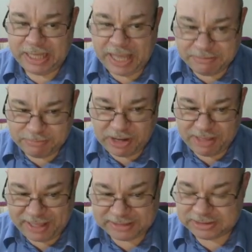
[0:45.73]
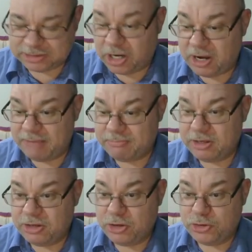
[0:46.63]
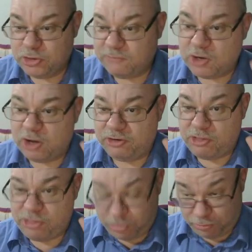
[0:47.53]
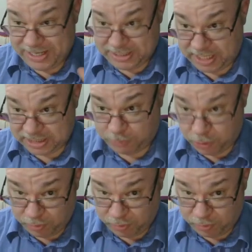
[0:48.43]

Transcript: And by that time, you've got 3 attacks per